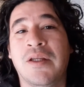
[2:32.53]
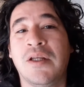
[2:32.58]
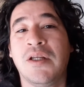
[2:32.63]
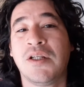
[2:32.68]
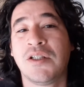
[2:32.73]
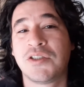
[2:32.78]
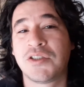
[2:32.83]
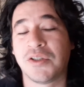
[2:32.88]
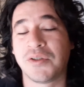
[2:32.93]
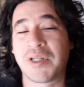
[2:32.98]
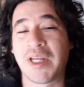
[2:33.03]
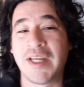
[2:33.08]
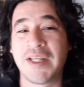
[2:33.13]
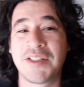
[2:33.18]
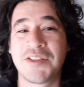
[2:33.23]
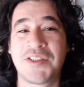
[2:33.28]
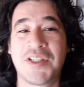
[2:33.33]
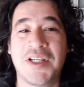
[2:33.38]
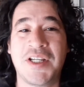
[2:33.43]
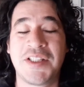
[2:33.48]
So
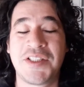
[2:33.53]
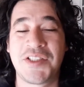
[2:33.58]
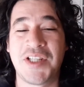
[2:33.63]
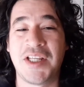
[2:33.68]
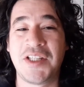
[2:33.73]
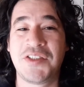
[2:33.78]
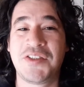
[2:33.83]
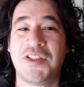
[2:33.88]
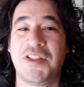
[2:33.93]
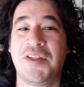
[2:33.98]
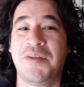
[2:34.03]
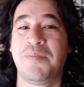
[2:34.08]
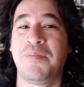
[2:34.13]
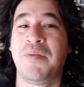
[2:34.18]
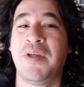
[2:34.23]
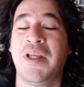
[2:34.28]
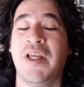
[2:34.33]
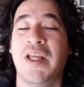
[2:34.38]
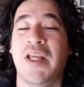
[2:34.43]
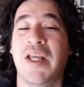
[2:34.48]
Kangaskhan takes
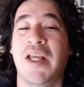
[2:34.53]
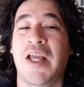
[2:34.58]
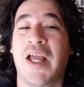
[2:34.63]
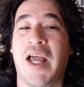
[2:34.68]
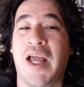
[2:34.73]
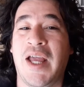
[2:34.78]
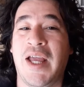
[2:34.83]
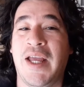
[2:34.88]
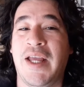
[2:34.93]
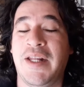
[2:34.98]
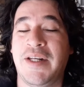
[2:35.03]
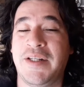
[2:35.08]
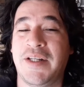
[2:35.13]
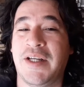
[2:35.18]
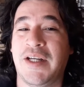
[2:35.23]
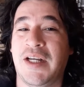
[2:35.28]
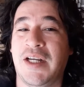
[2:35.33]
him and,